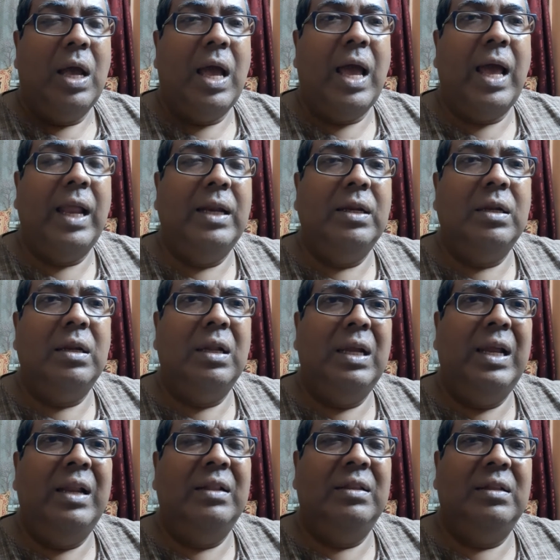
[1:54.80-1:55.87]
And
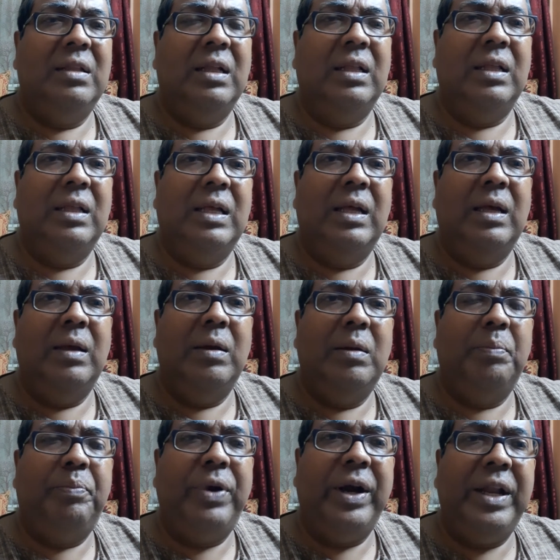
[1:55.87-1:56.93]
the
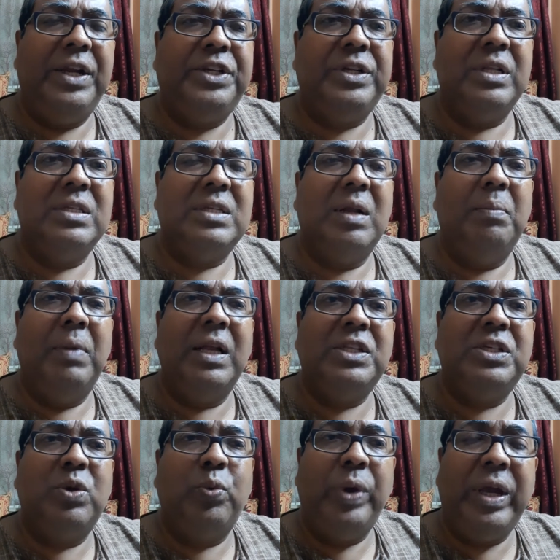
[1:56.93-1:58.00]
predictions are
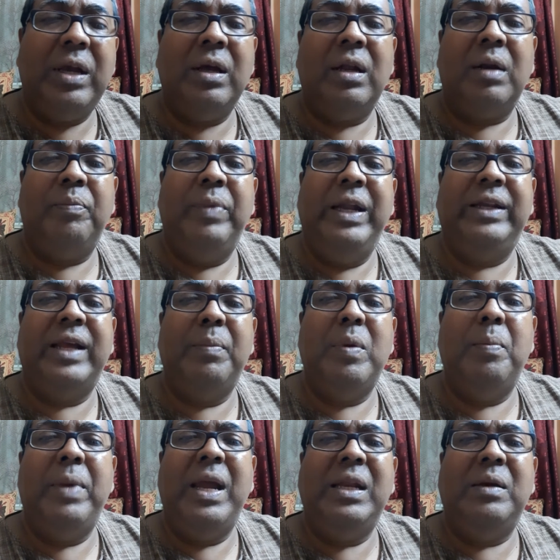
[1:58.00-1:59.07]
much quicker. It can be
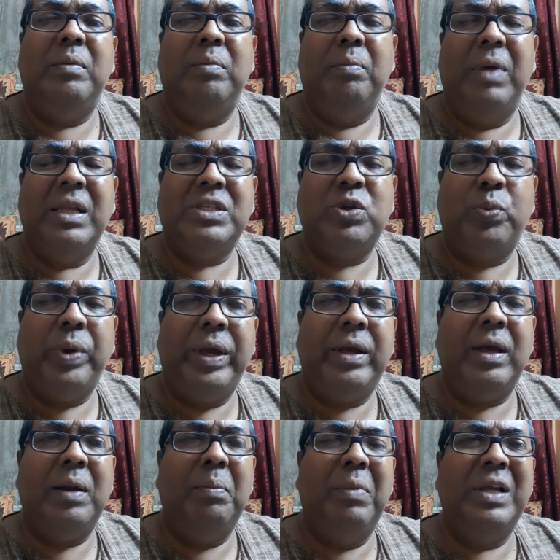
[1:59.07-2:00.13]
made much
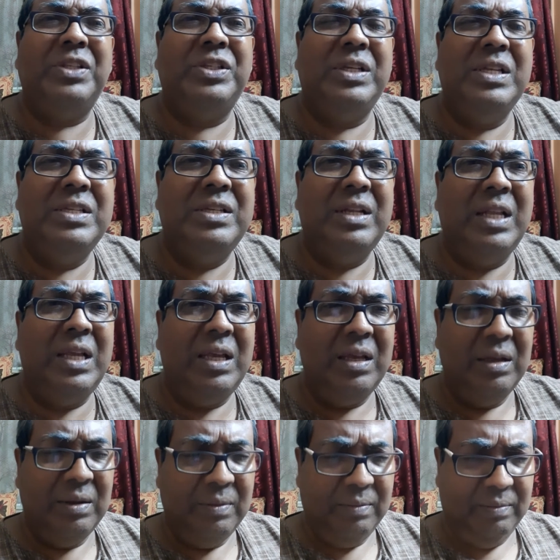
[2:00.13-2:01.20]
quicker, much easily
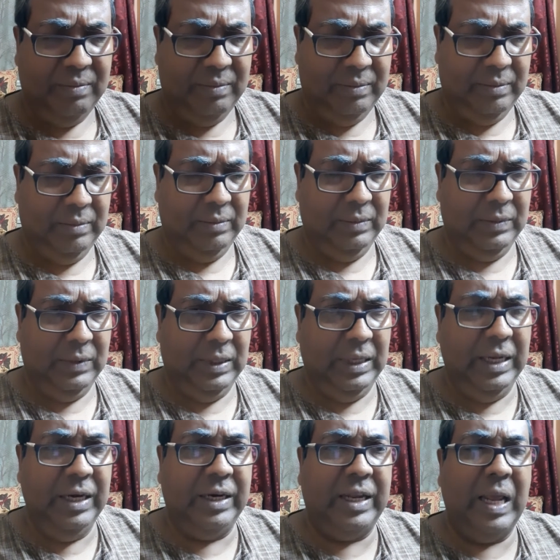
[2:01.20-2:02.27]

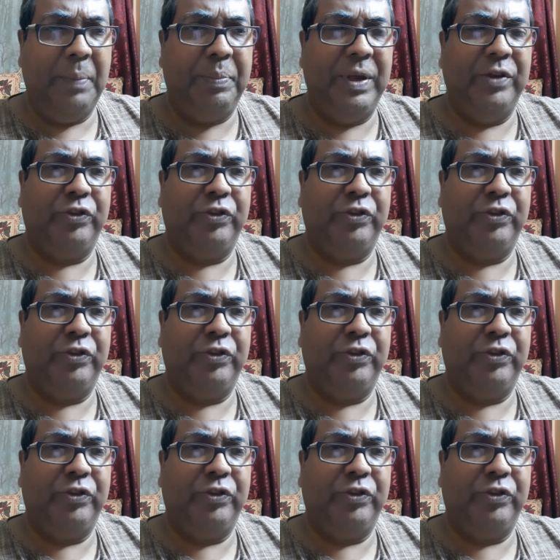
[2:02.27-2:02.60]
in KP